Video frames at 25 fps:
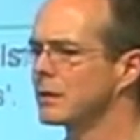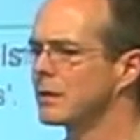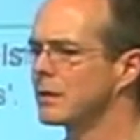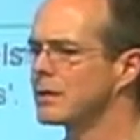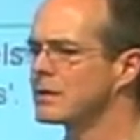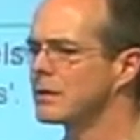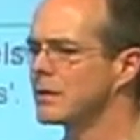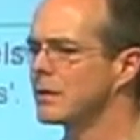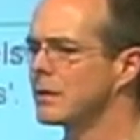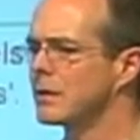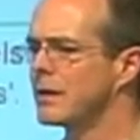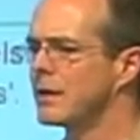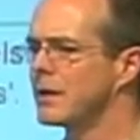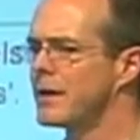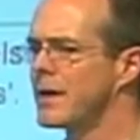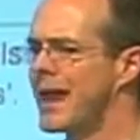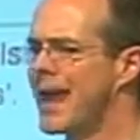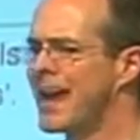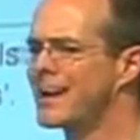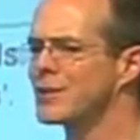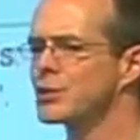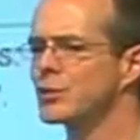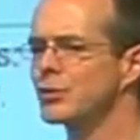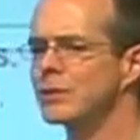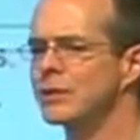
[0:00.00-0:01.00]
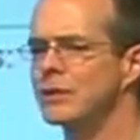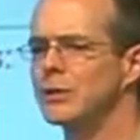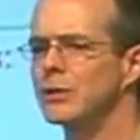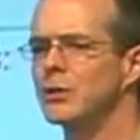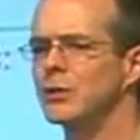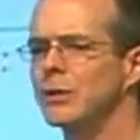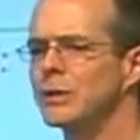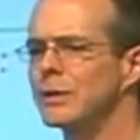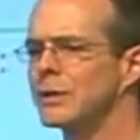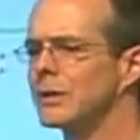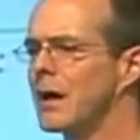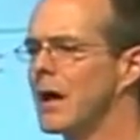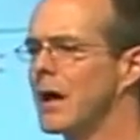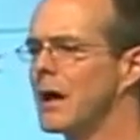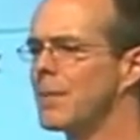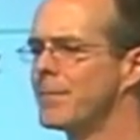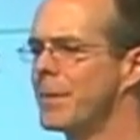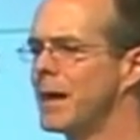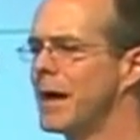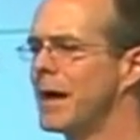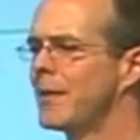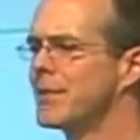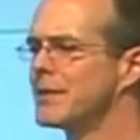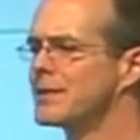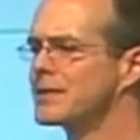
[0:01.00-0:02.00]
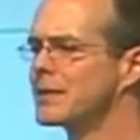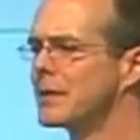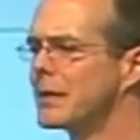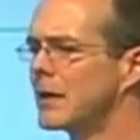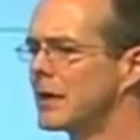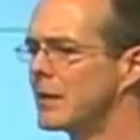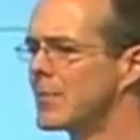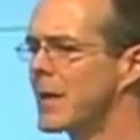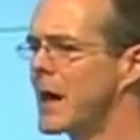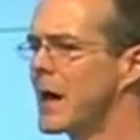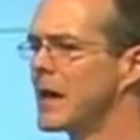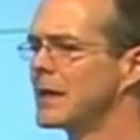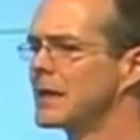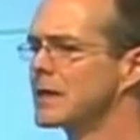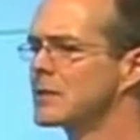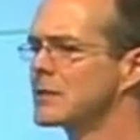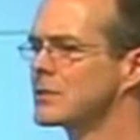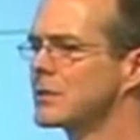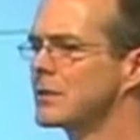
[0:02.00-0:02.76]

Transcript: It isn't a naturally occurring compound that's in our bodies,